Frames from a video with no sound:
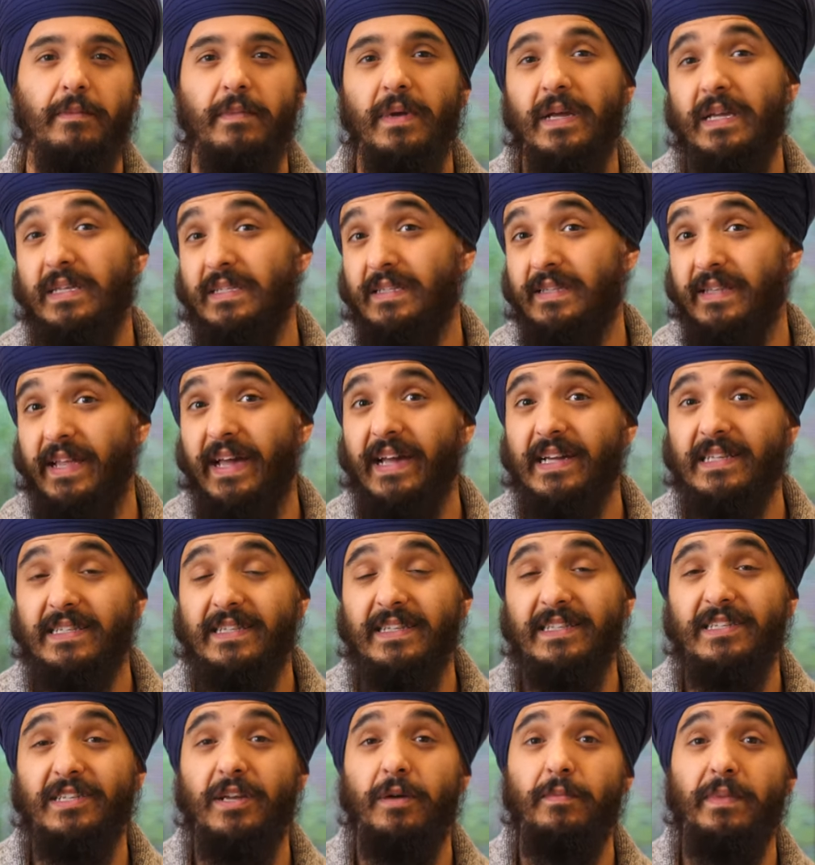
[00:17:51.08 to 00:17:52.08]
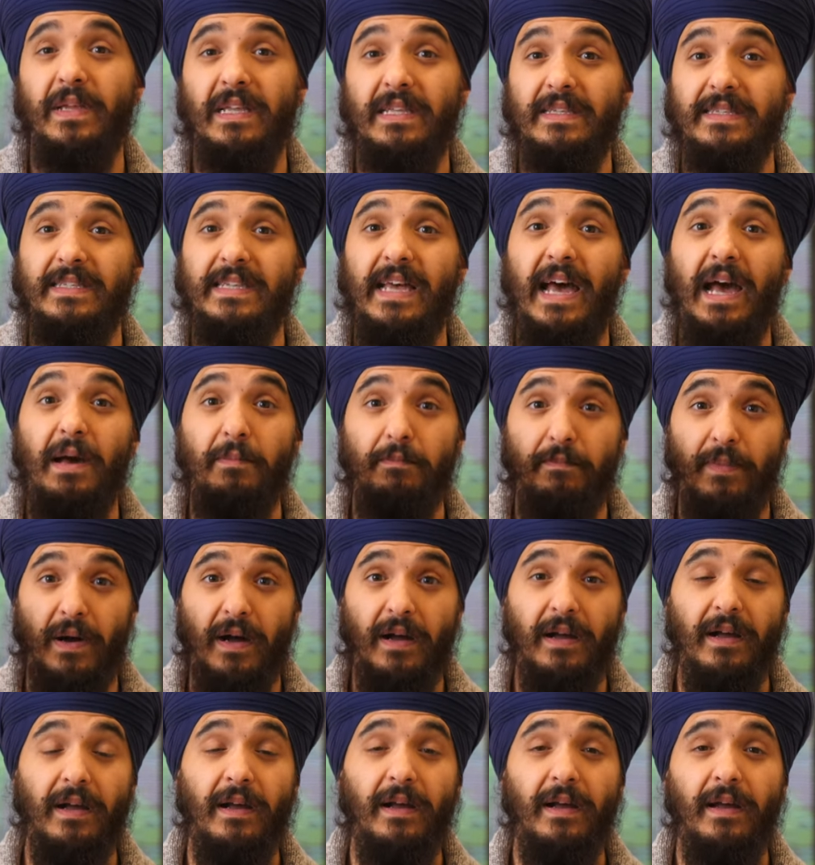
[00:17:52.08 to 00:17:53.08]
because next is coming Sa
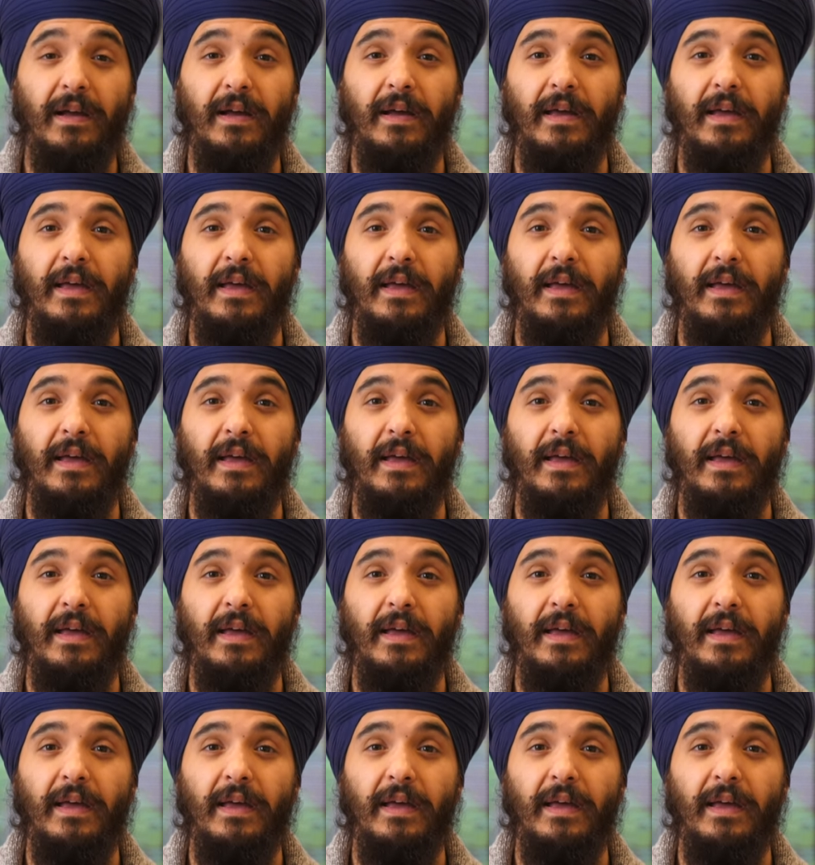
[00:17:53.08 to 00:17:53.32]
Pang,